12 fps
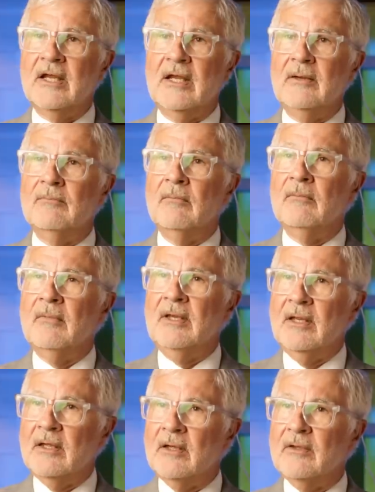name
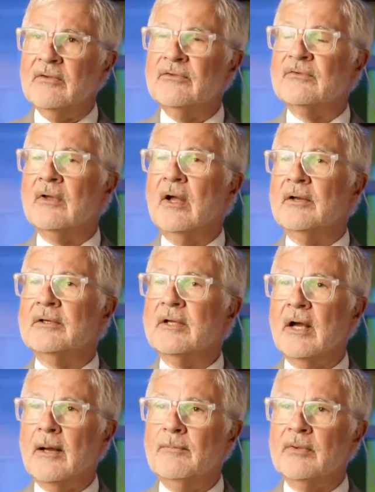is,
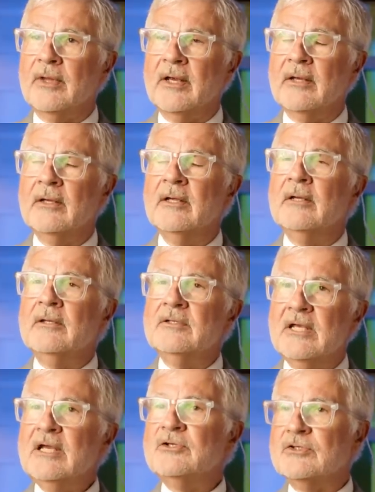uncoupling
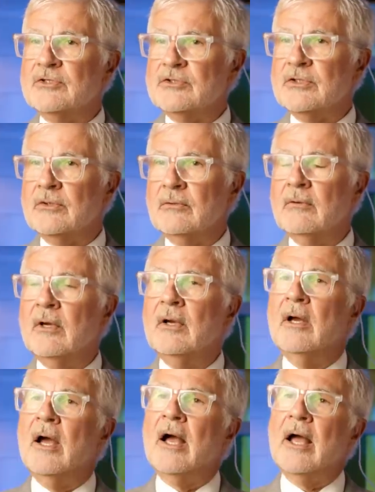teaches you
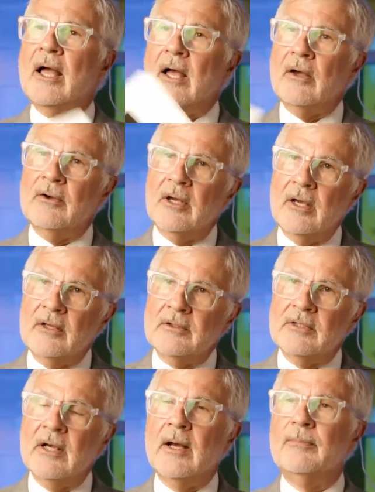how to
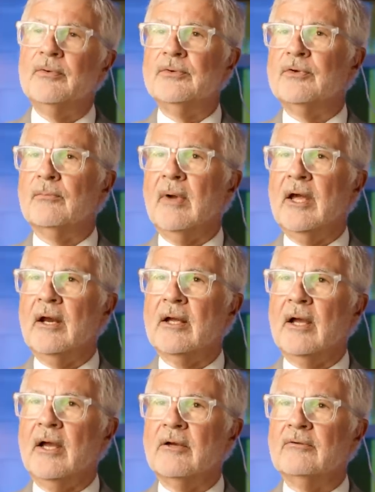uncouple your
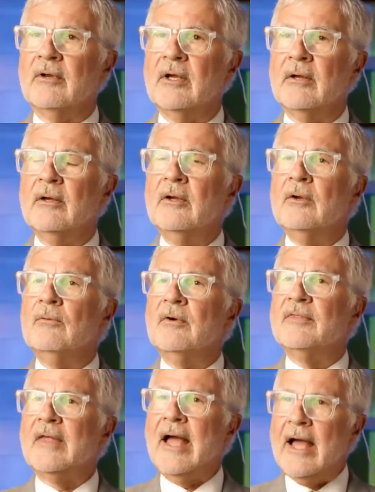mitochondria
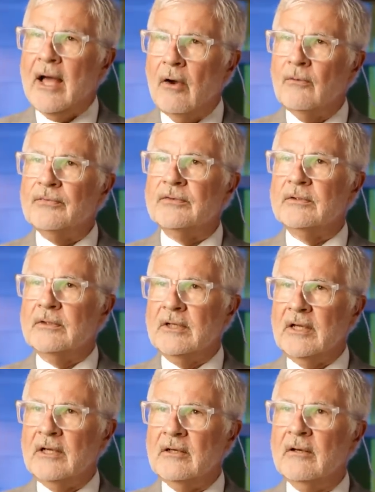without the
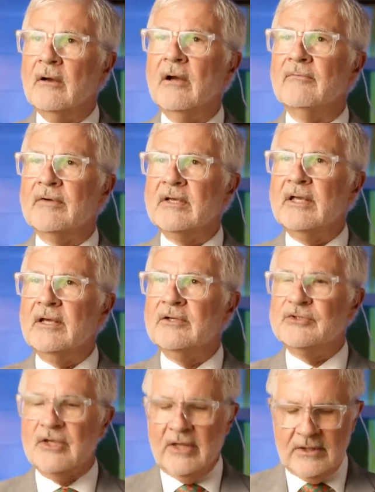need of a
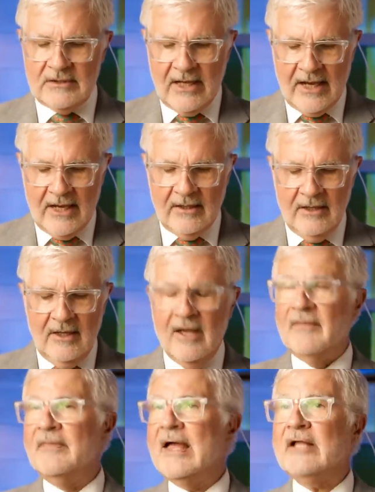ketogenic diet.
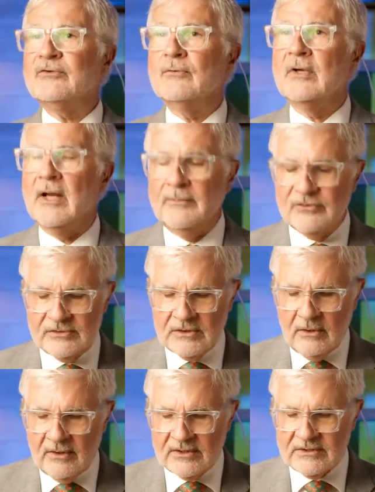And that's what I'm
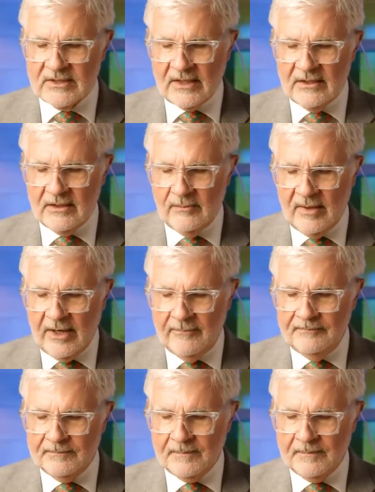so excited about.